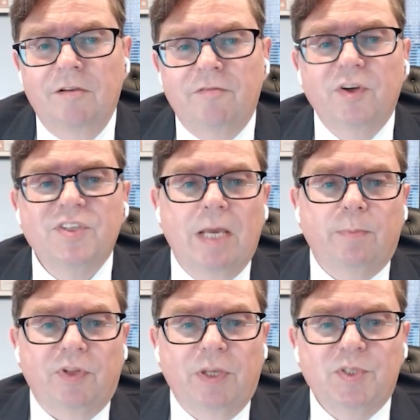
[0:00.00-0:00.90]
For
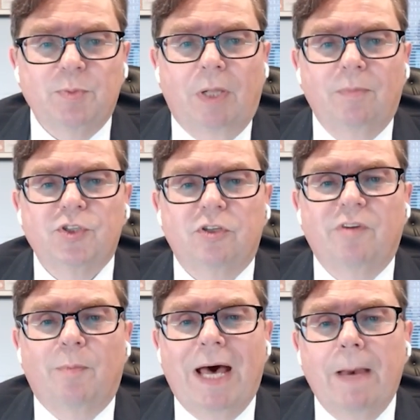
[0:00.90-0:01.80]
example, he was a publisher of
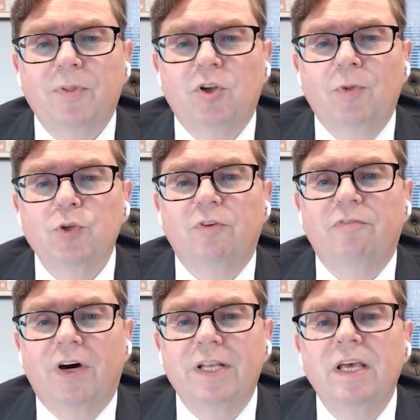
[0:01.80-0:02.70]
a popular mutual
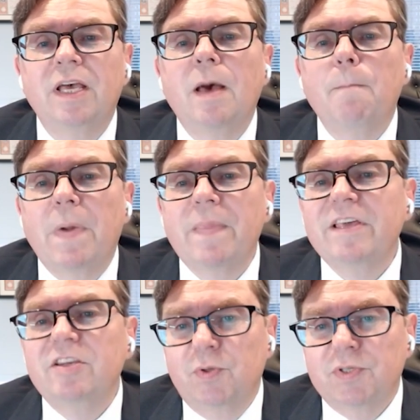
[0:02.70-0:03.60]
fund
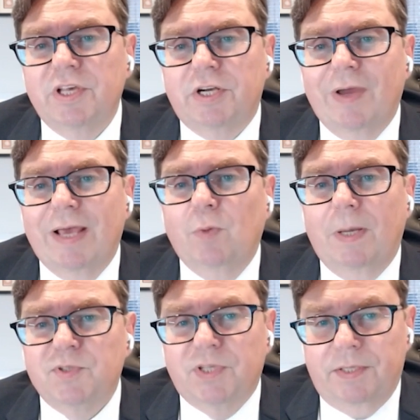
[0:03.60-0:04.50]
monthly newsletter and
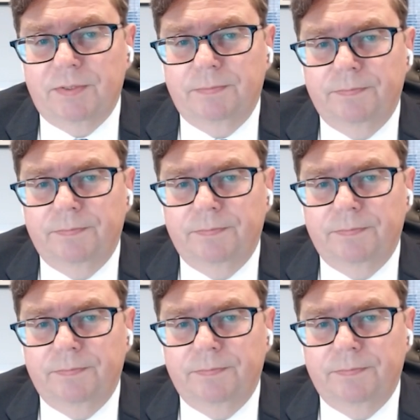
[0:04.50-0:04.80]
website.